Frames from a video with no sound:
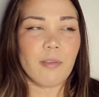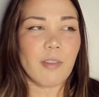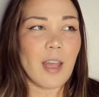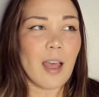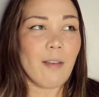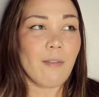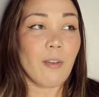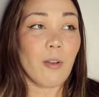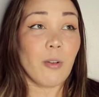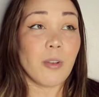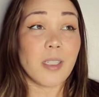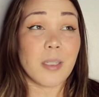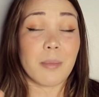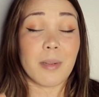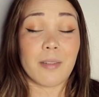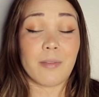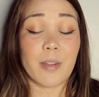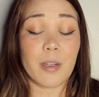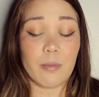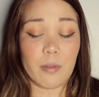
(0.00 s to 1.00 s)
flat folds and
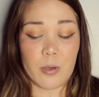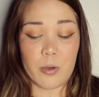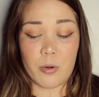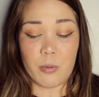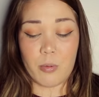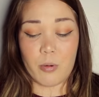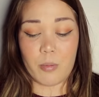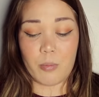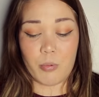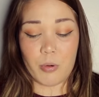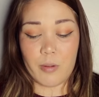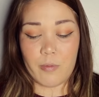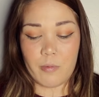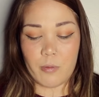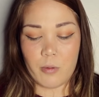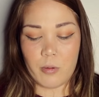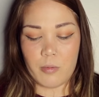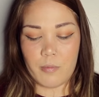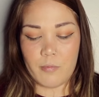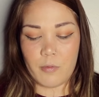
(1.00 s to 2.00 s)
my favorite newborn
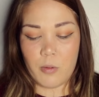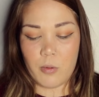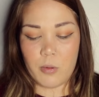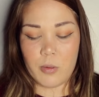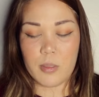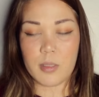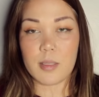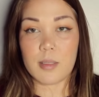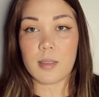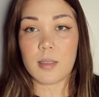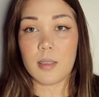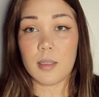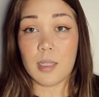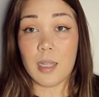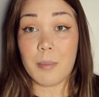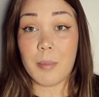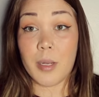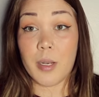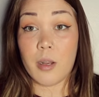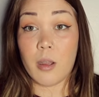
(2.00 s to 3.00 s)
pre-fold folds,
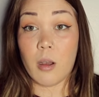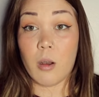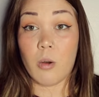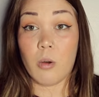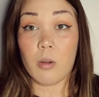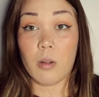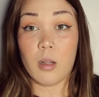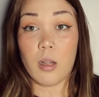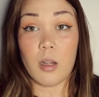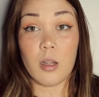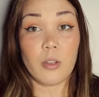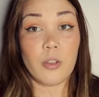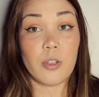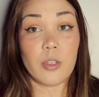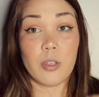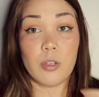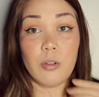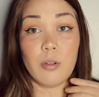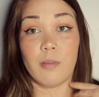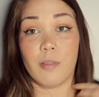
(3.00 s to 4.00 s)
let me know. I'll
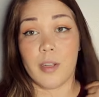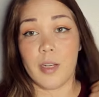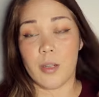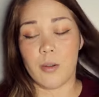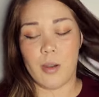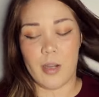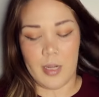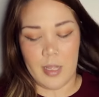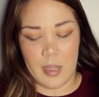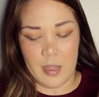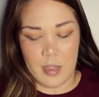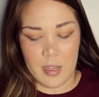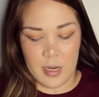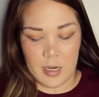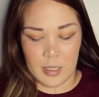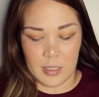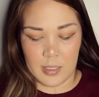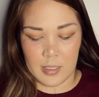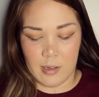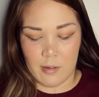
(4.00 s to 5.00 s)
just do a video on it
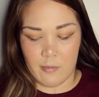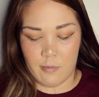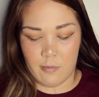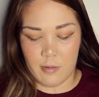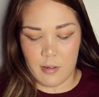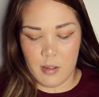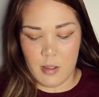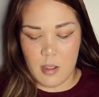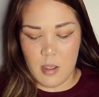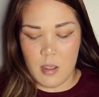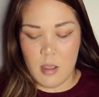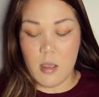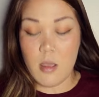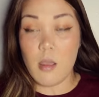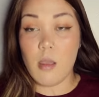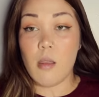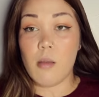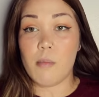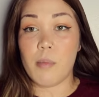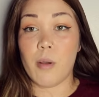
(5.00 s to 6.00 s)
in itself.
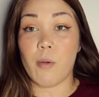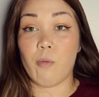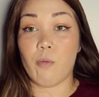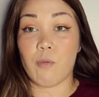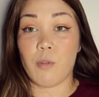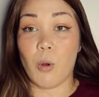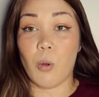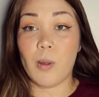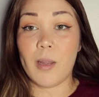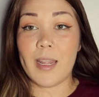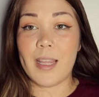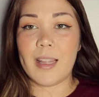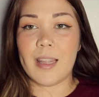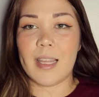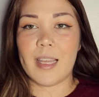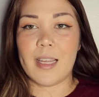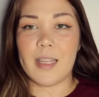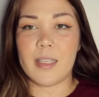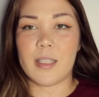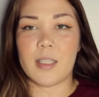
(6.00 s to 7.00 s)
But rolling
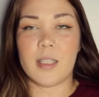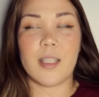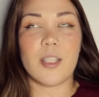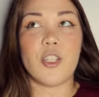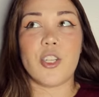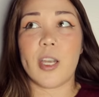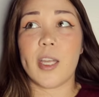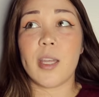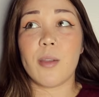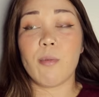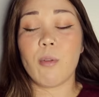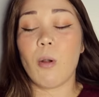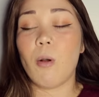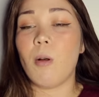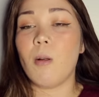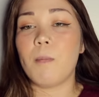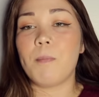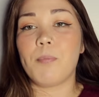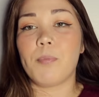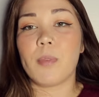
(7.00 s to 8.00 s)
these, the jelly
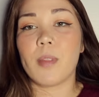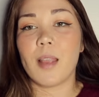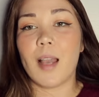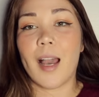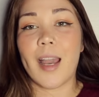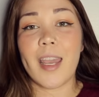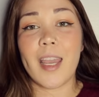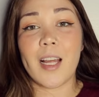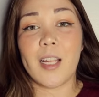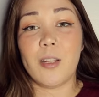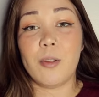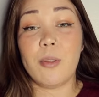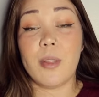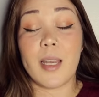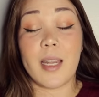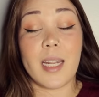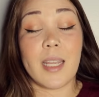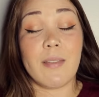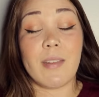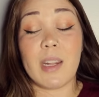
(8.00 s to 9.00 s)
roll, I include
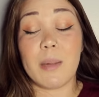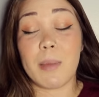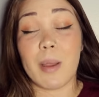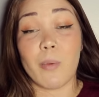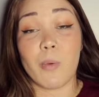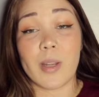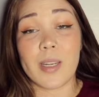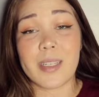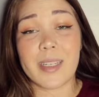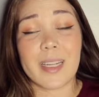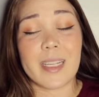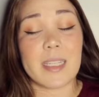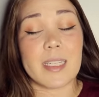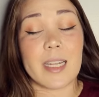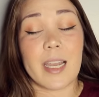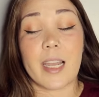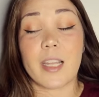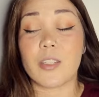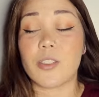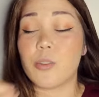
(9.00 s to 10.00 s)
that even in my one size
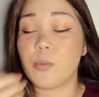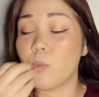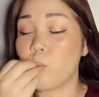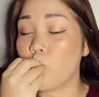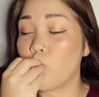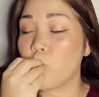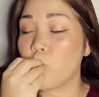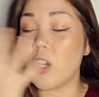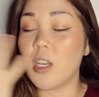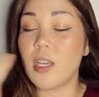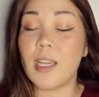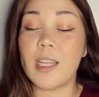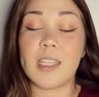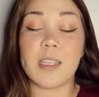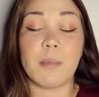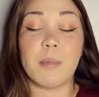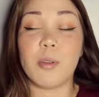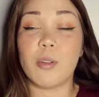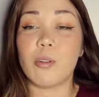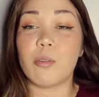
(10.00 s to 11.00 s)
stash.
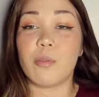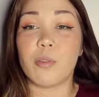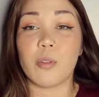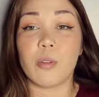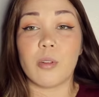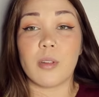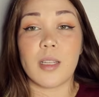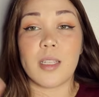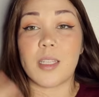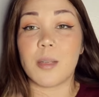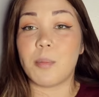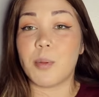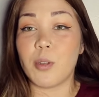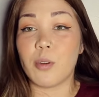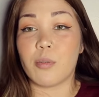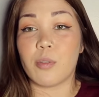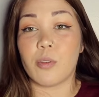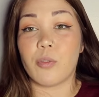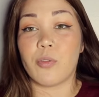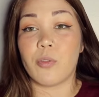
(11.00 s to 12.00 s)
It's a
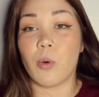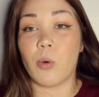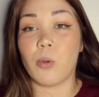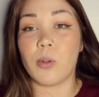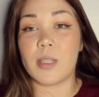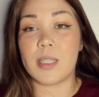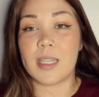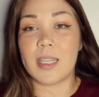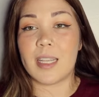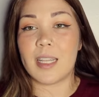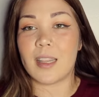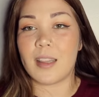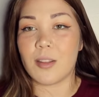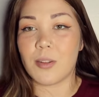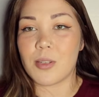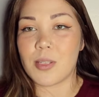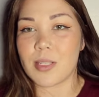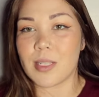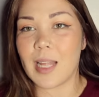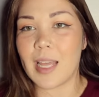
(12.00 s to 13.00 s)
beautiful fold to get
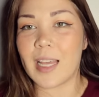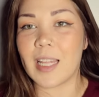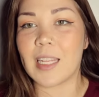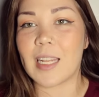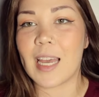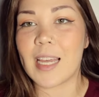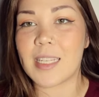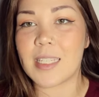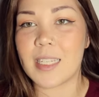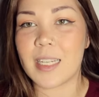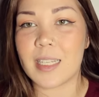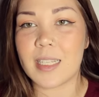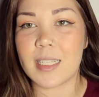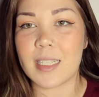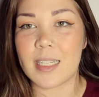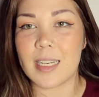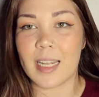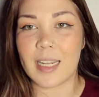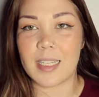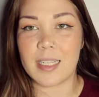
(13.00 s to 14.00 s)
those leg
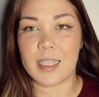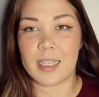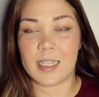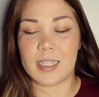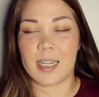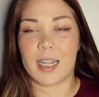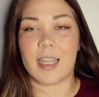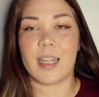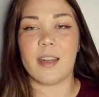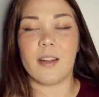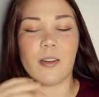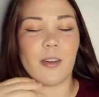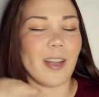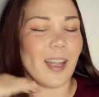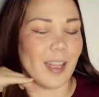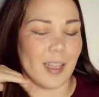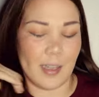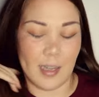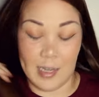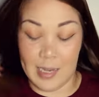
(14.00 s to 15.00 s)
elastics nice and tight. Or
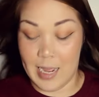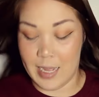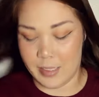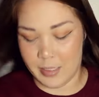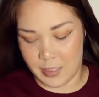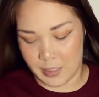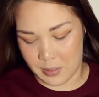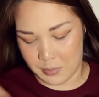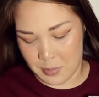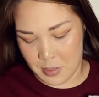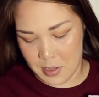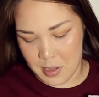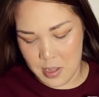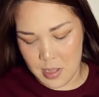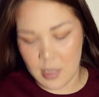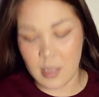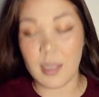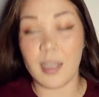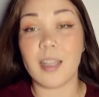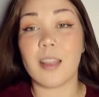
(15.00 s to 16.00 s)
not elastics, but
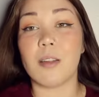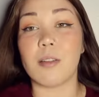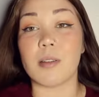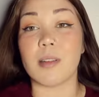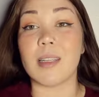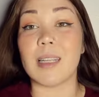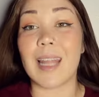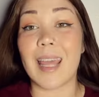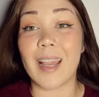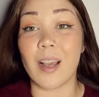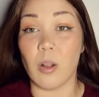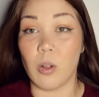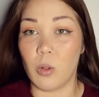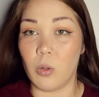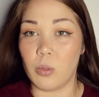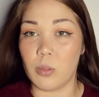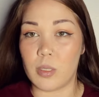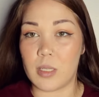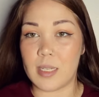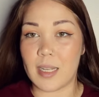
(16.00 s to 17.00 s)
get those leg
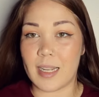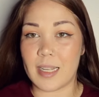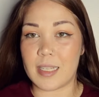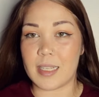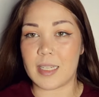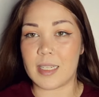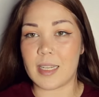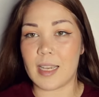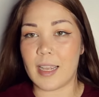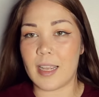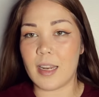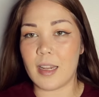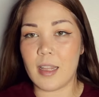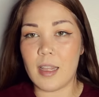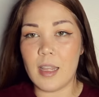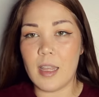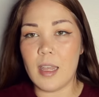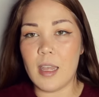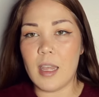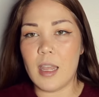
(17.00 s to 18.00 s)
holes nice and tight.
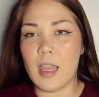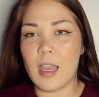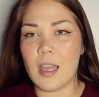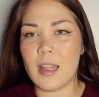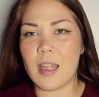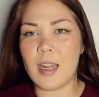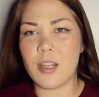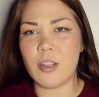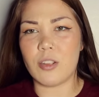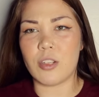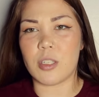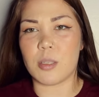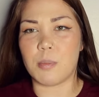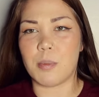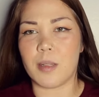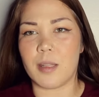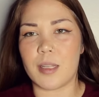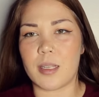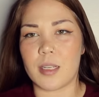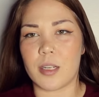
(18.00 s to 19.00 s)
And then you just
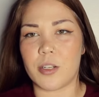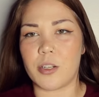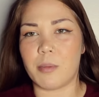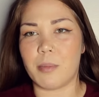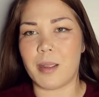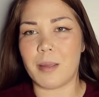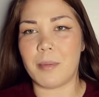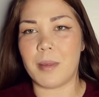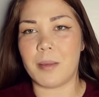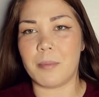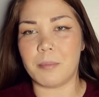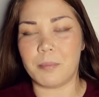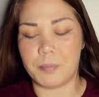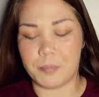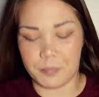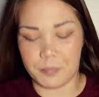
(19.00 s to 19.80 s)
put this on your baby.